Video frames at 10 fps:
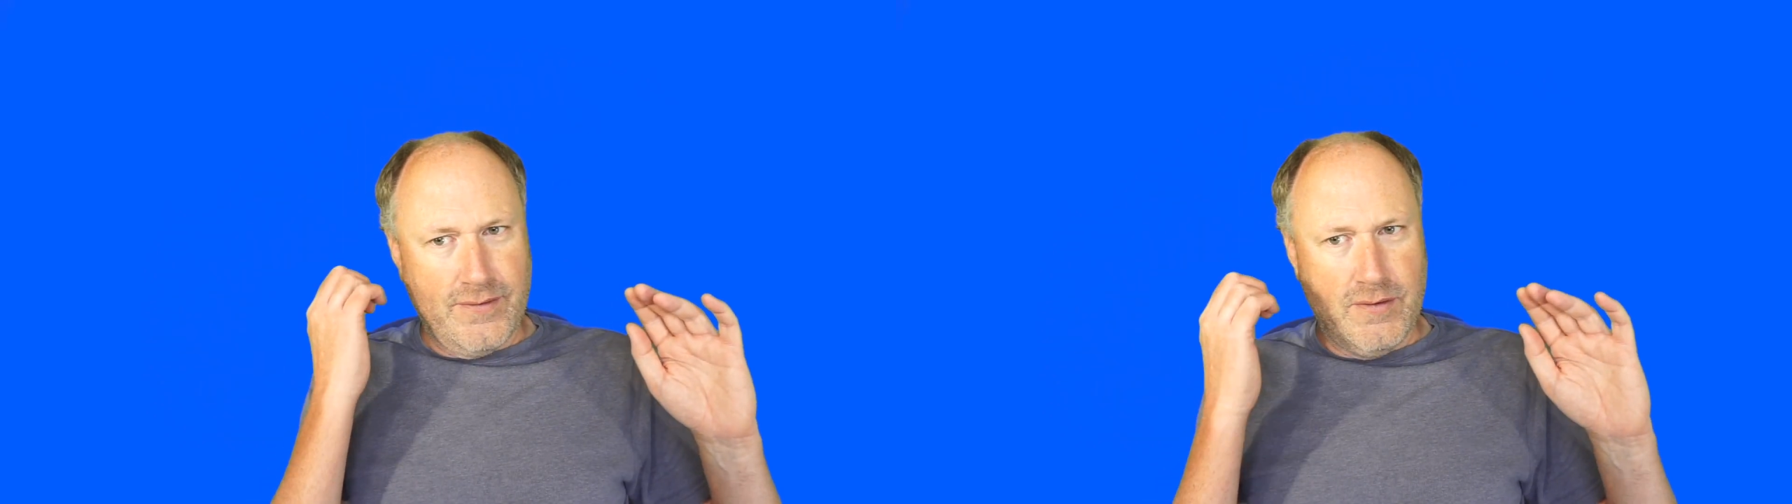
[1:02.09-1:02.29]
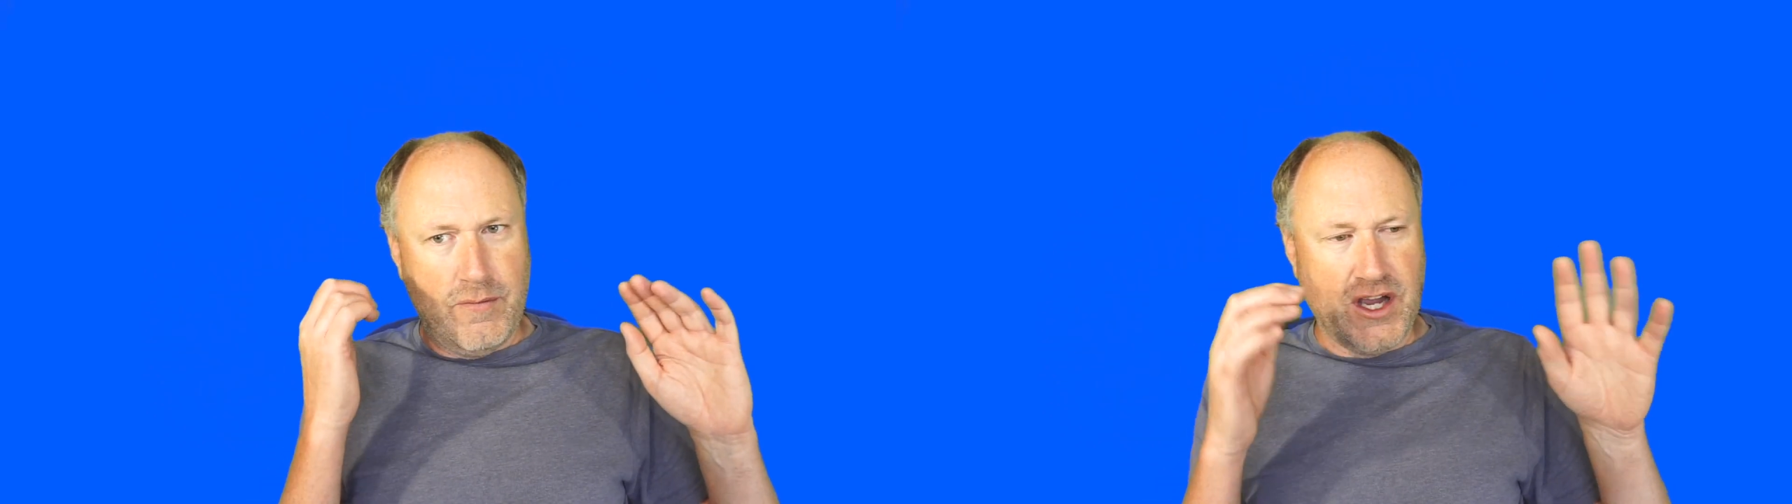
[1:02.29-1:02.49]

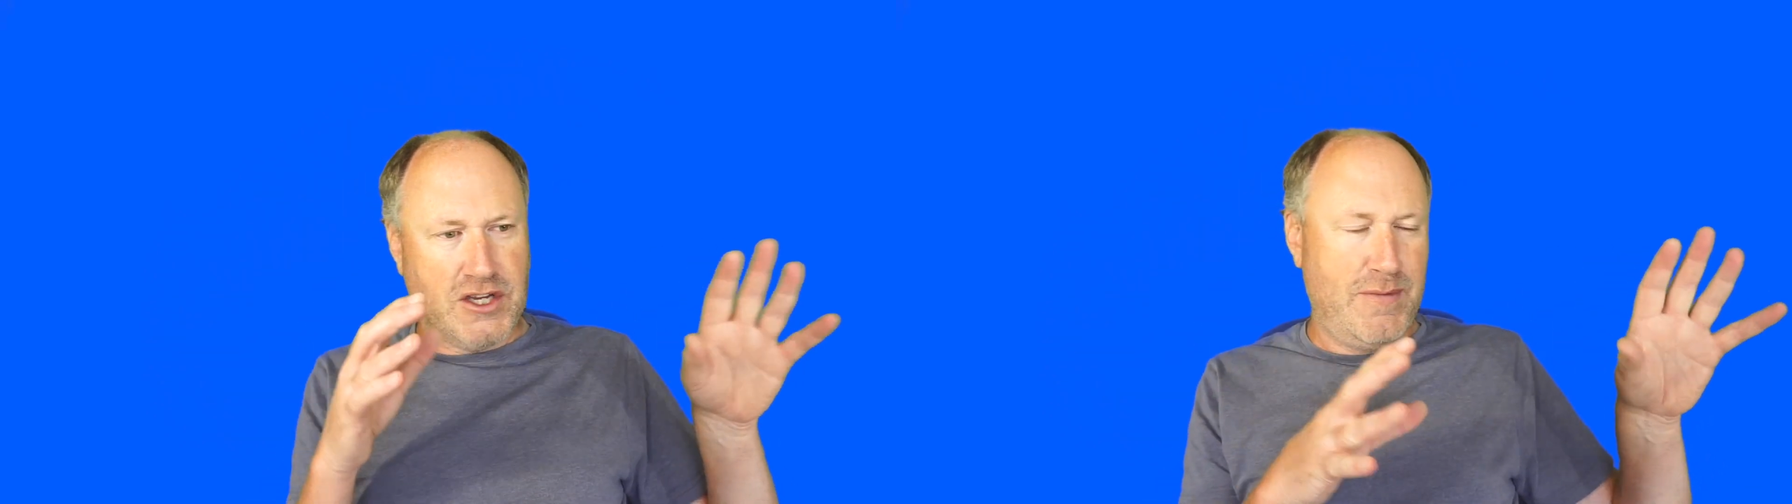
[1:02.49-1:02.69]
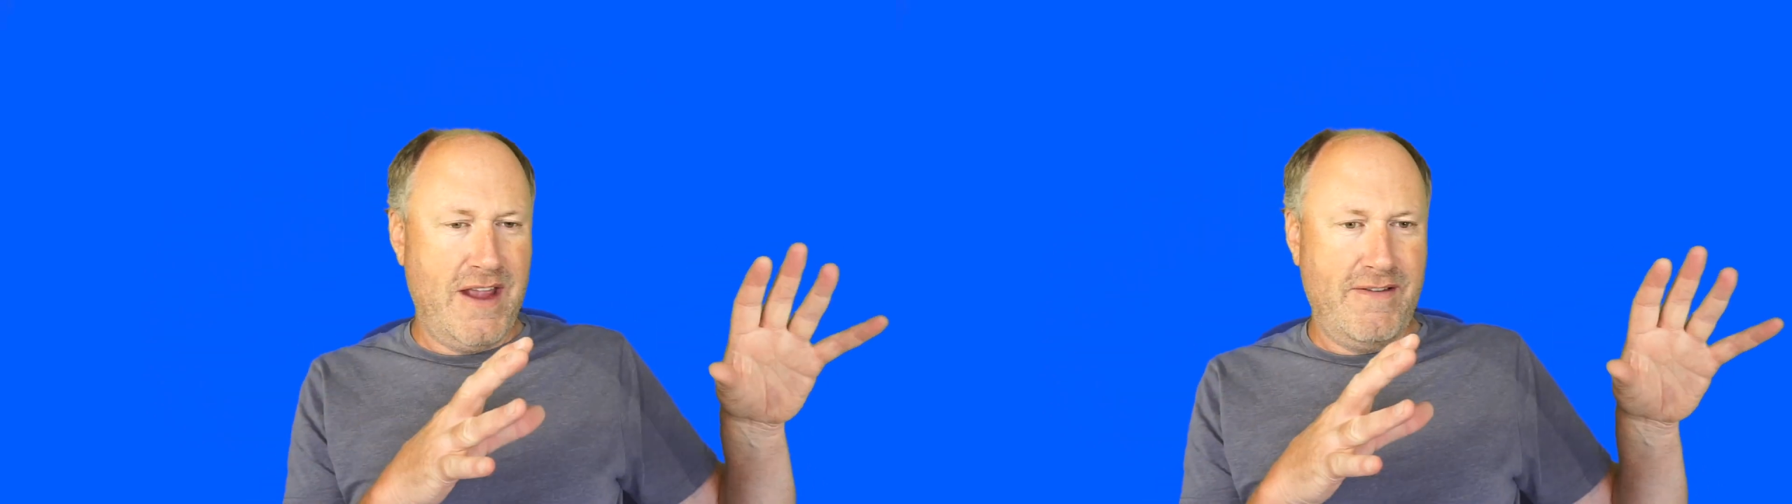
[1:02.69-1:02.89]
my
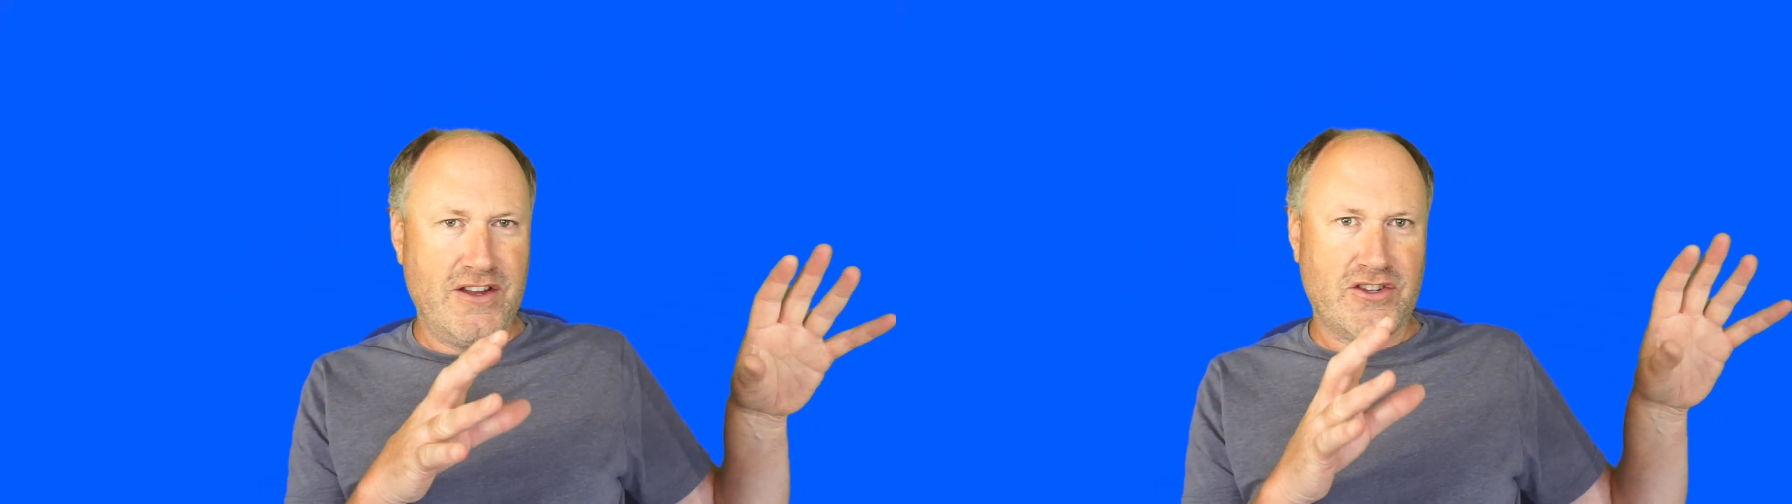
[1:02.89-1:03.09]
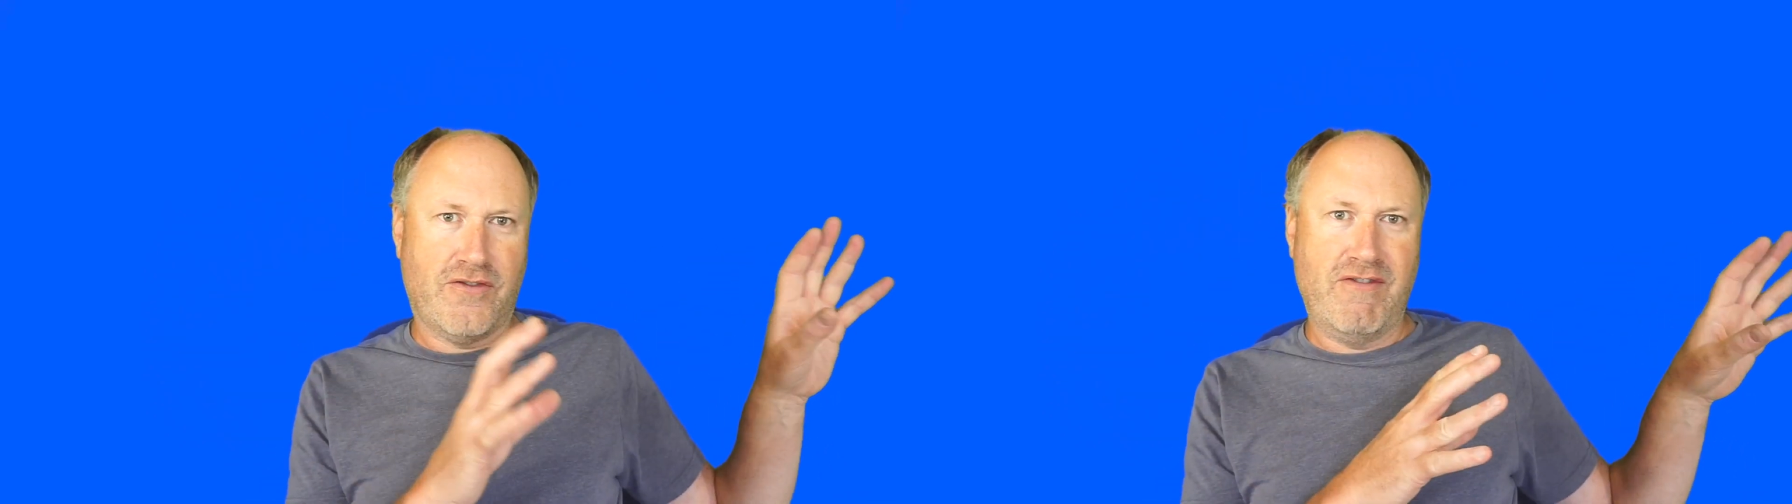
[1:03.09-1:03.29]

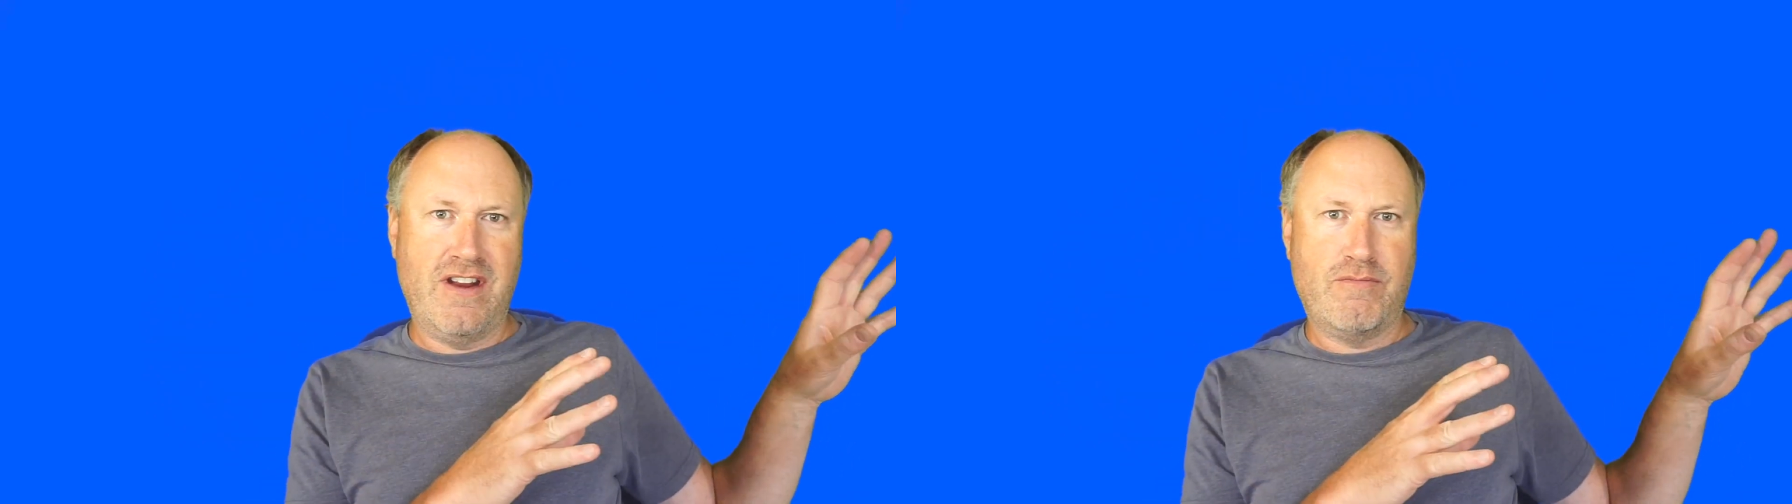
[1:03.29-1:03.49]
experience of 3D